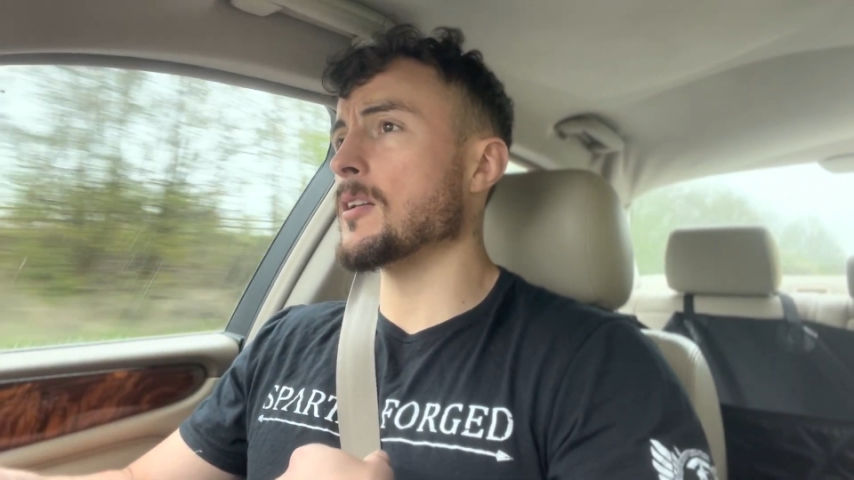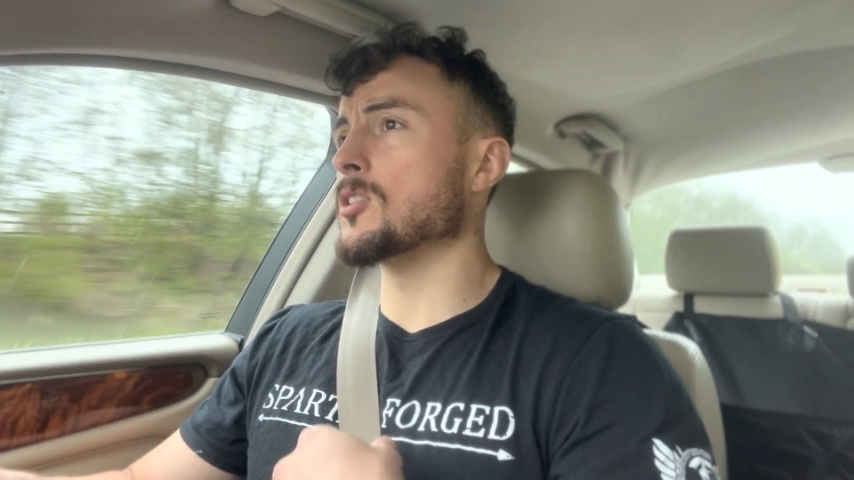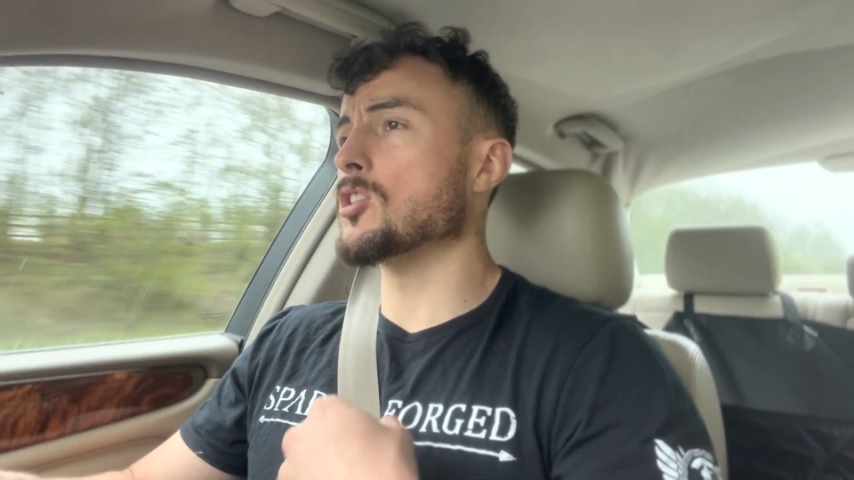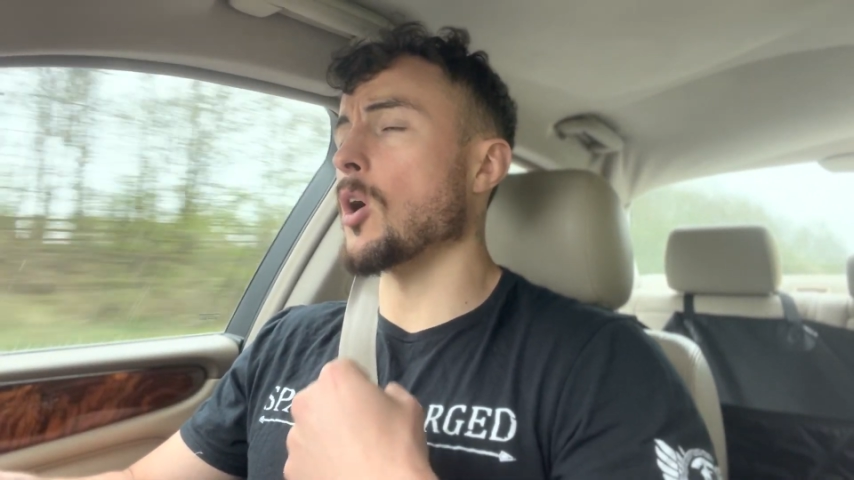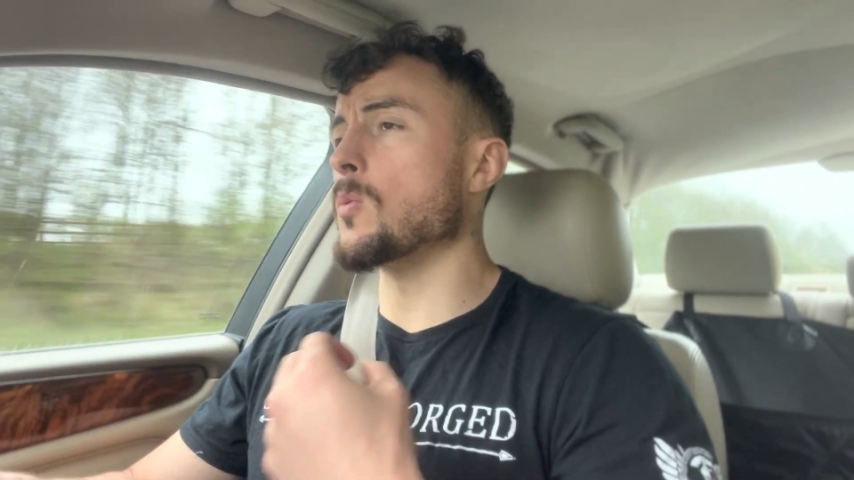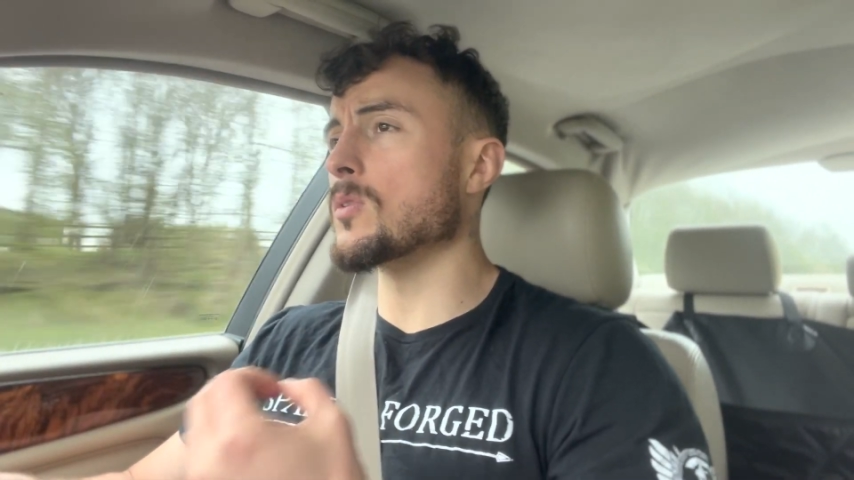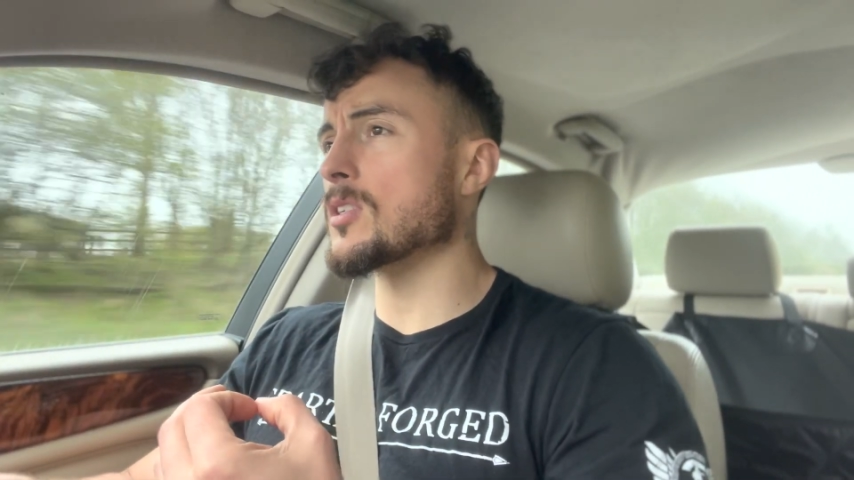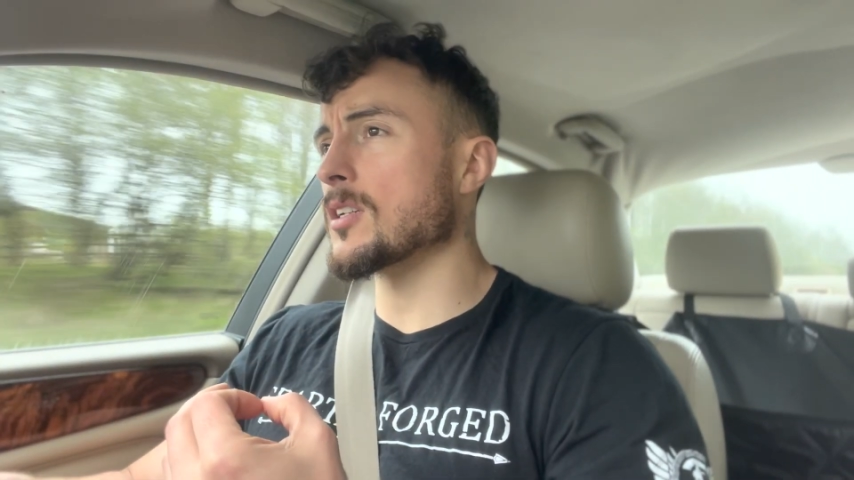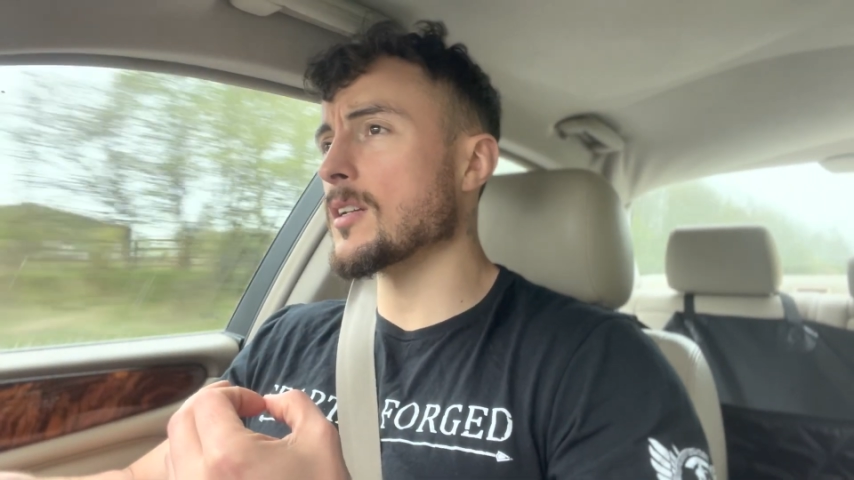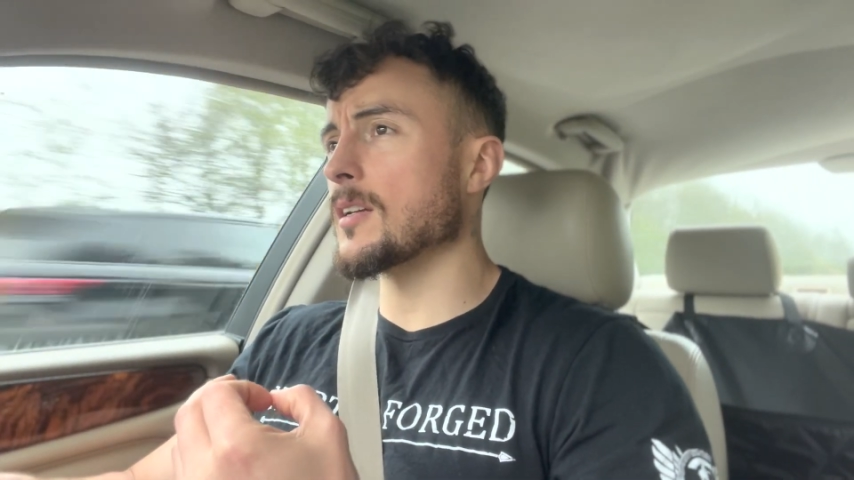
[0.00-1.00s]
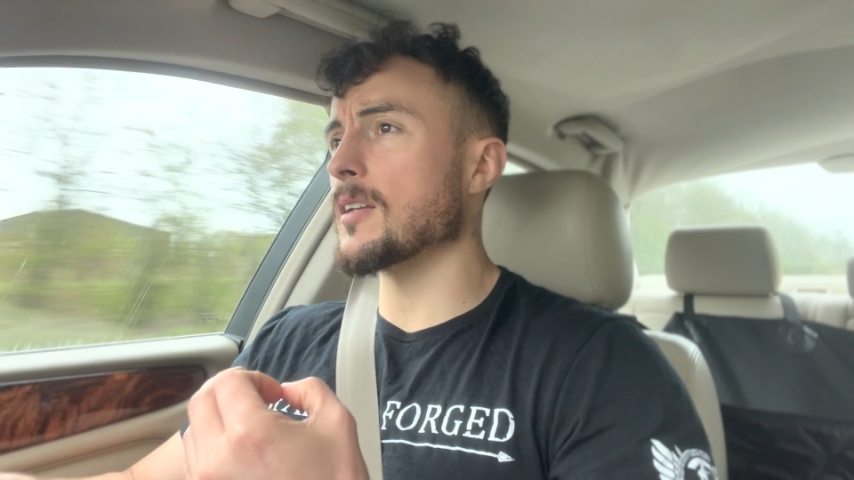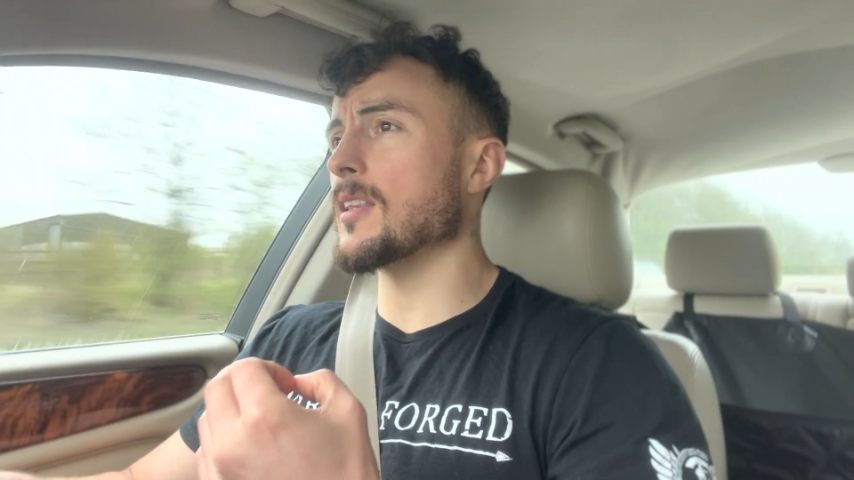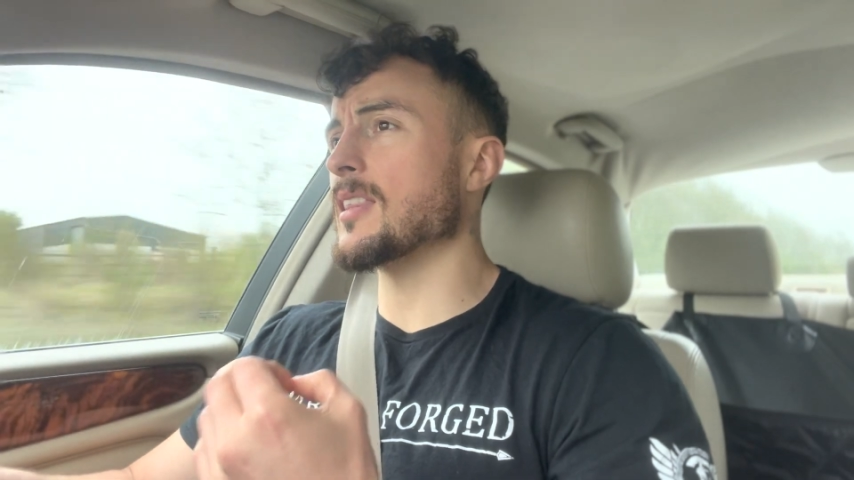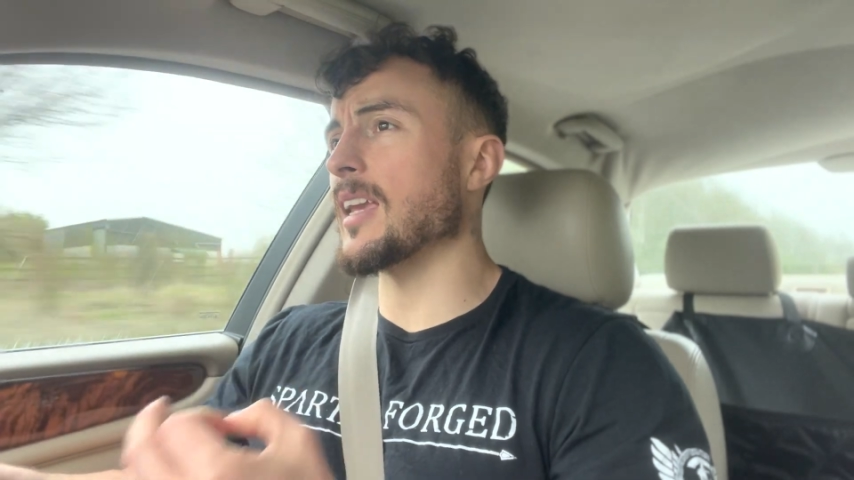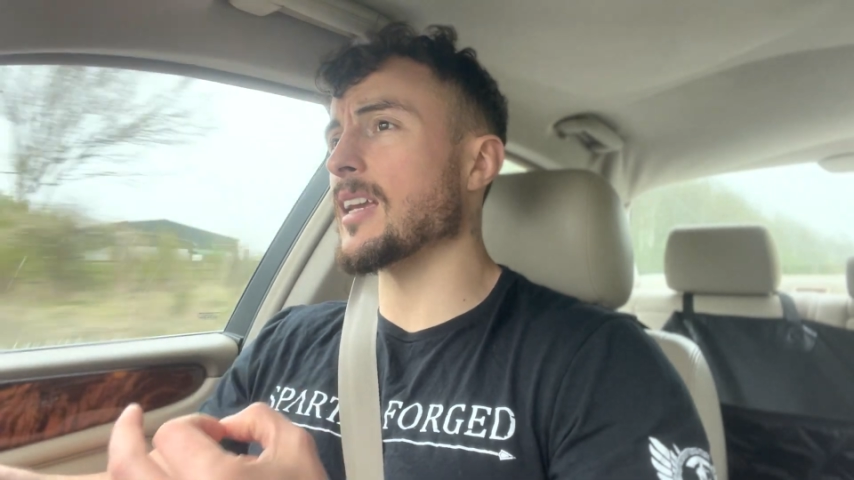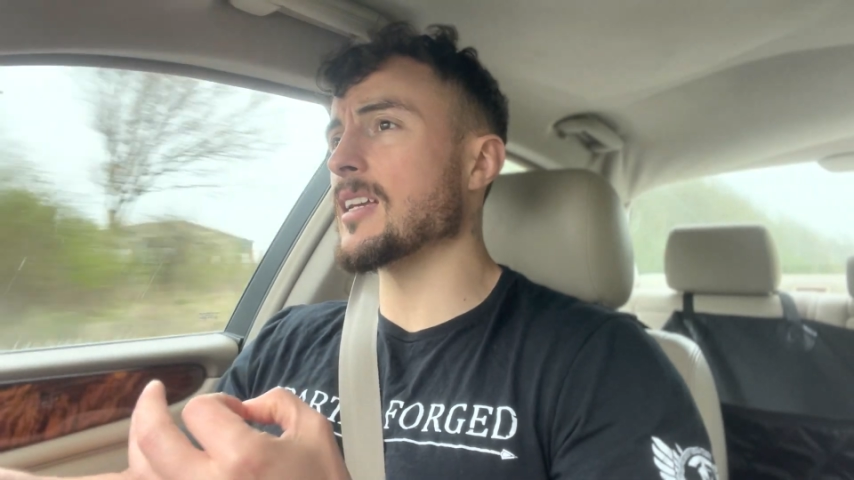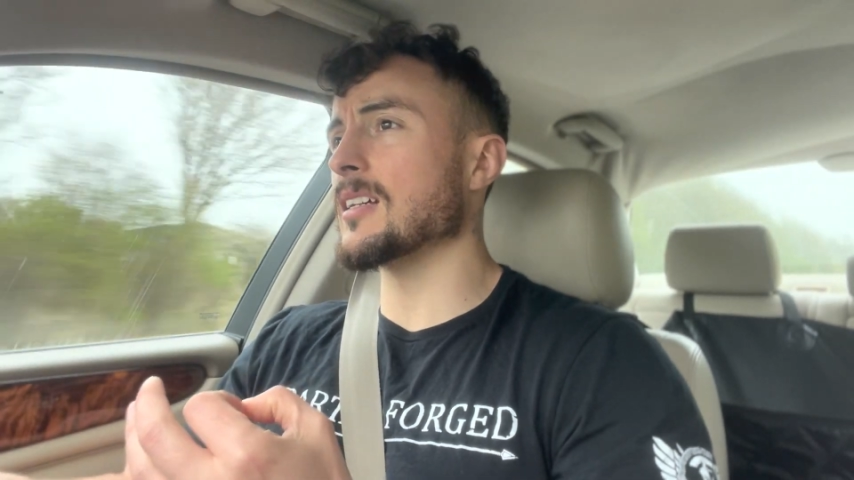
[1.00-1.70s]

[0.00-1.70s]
don't think